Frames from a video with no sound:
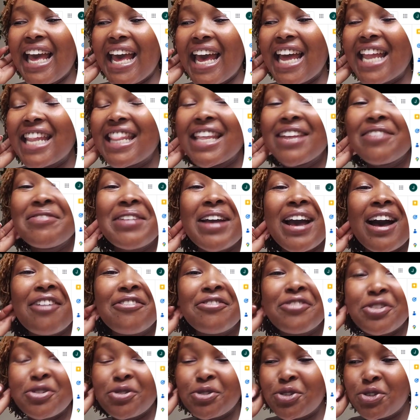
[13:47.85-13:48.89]
And then we have
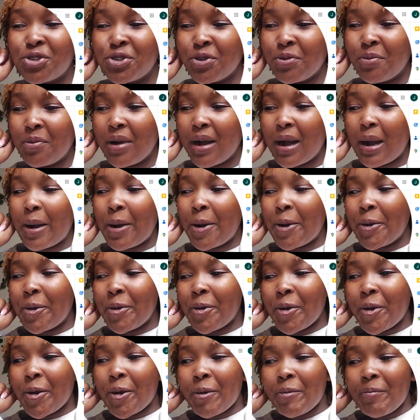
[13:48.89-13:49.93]
YouTube
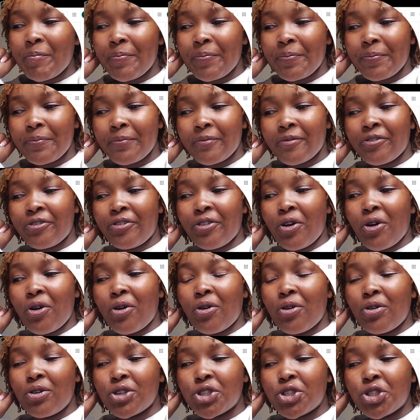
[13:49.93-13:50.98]

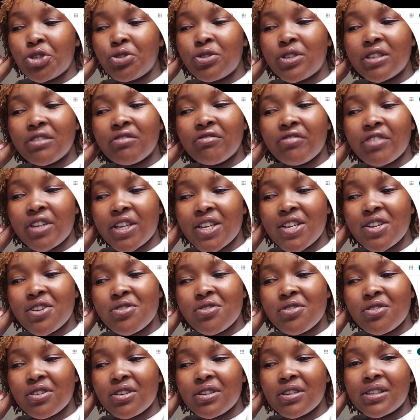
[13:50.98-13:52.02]
for shooting
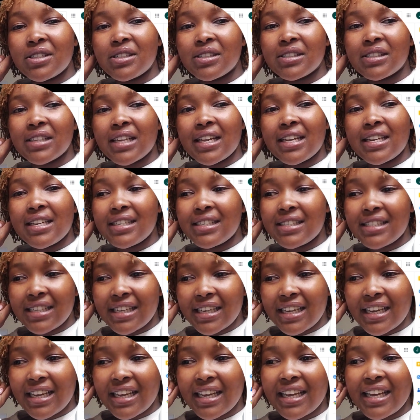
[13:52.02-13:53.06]
videos,
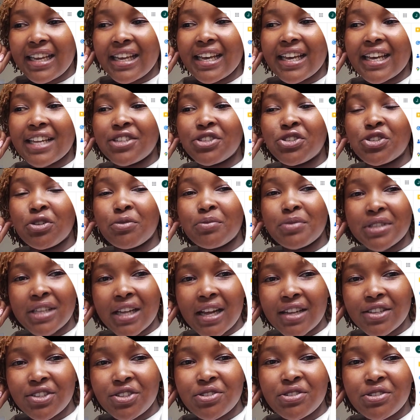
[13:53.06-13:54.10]
editing, and job
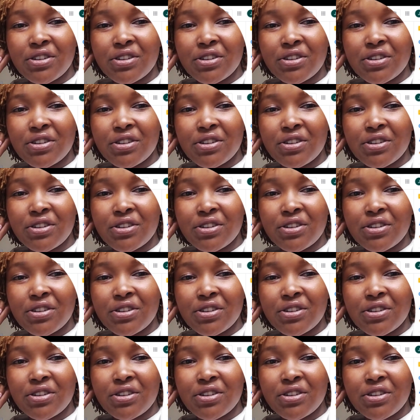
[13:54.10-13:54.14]
search.